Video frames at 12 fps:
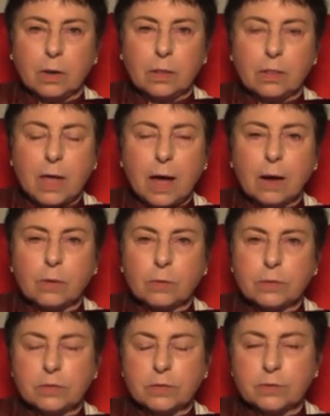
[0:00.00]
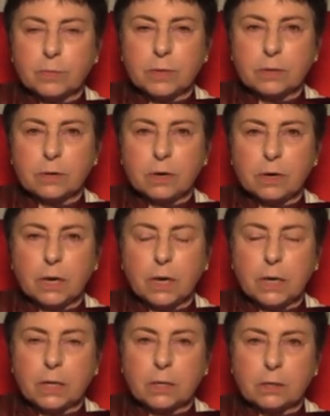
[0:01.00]
that which has been
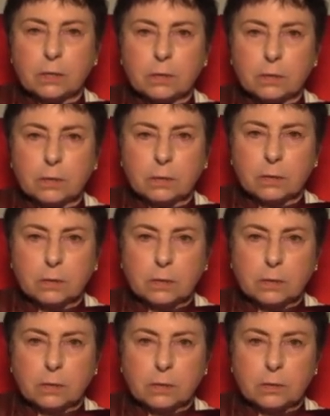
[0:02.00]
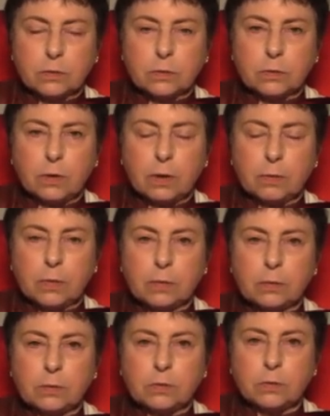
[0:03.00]
created to come
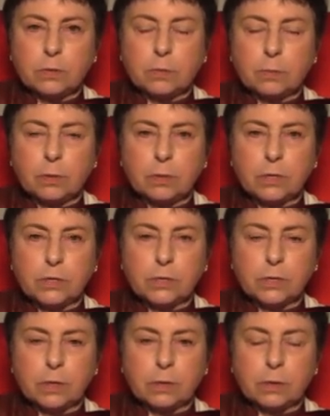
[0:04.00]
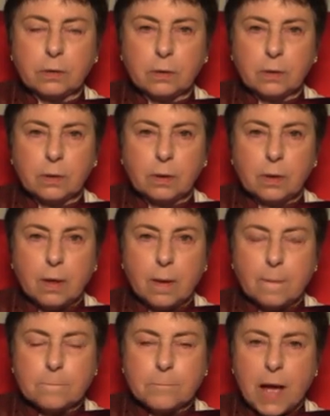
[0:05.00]
into completion,
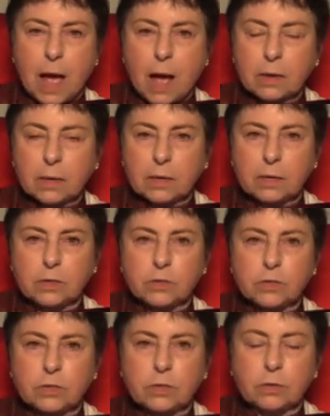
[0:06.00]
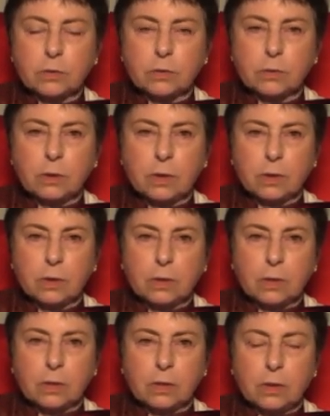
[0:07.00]
back into
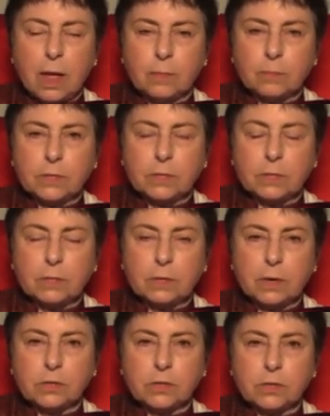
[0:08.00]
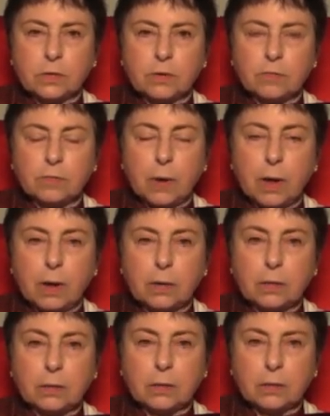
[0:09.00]
the empty nature of
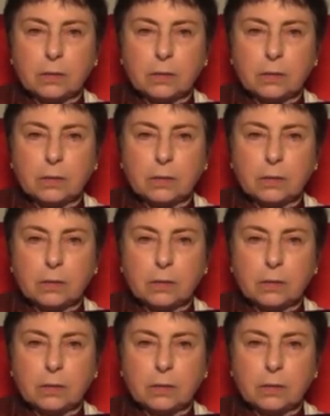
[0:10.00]
mind,